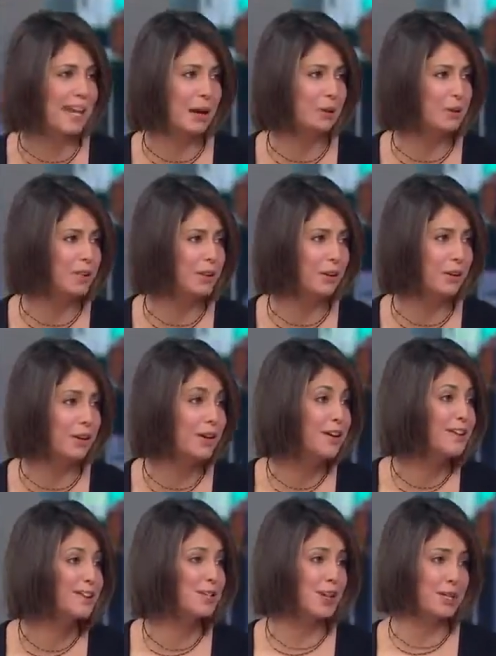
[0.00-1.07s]
out there
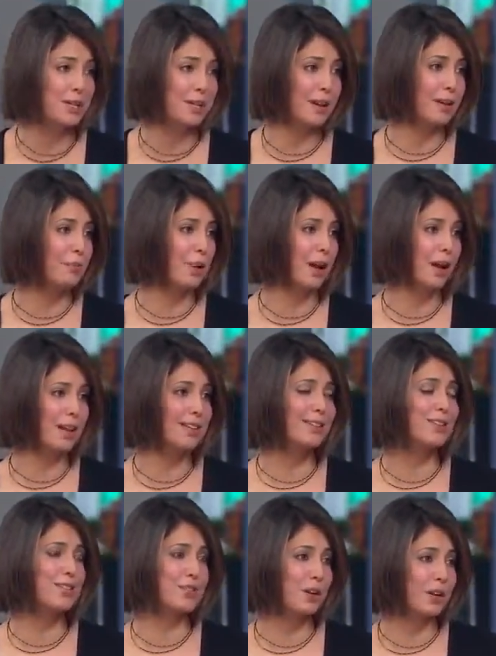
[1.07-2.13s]
just like mine
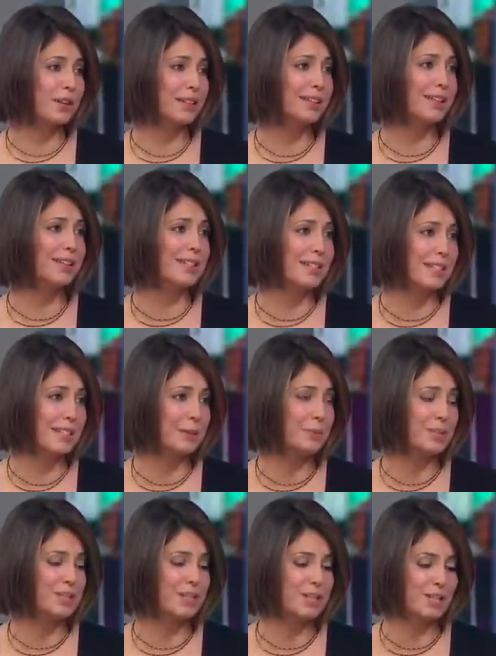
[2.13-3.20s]
struggling and dealing with
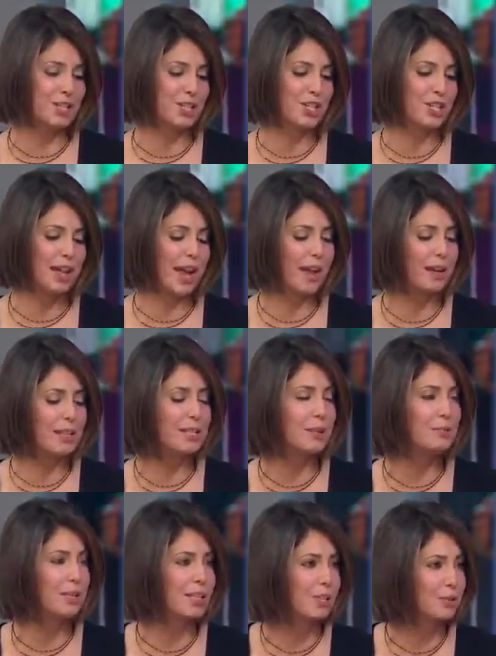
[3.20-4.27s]
addiction and it's
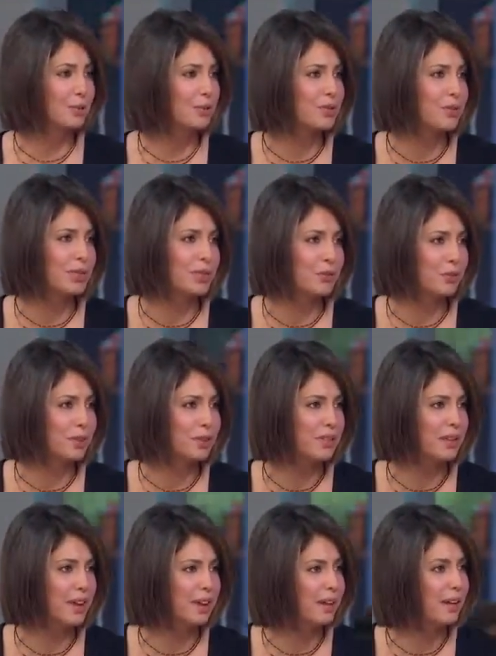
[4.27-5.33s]
something you learn to live with
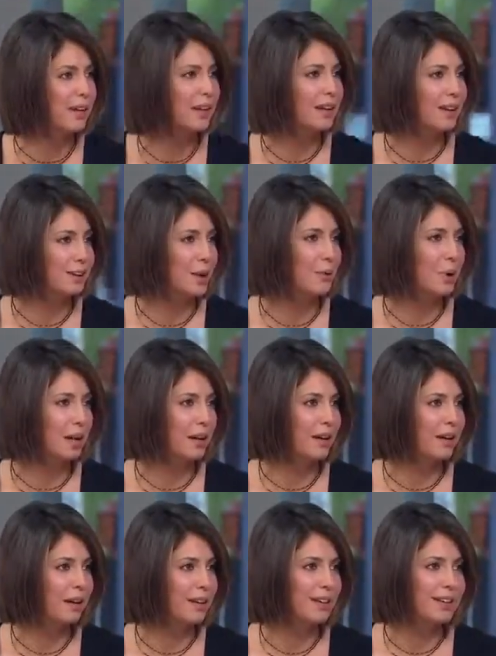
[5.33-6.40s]
and you know what
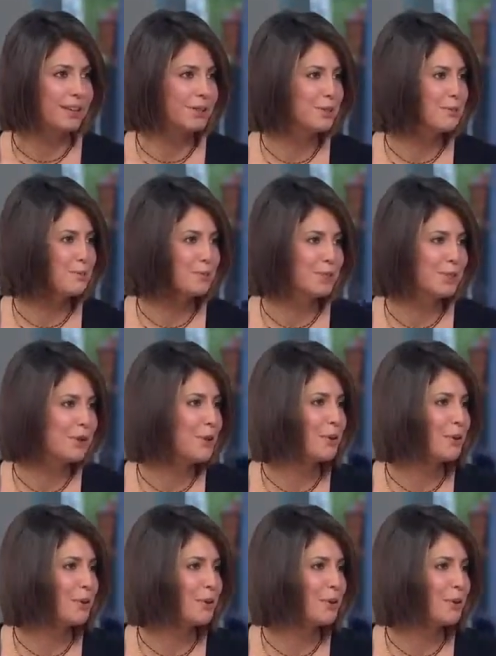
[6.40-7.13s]
you can you're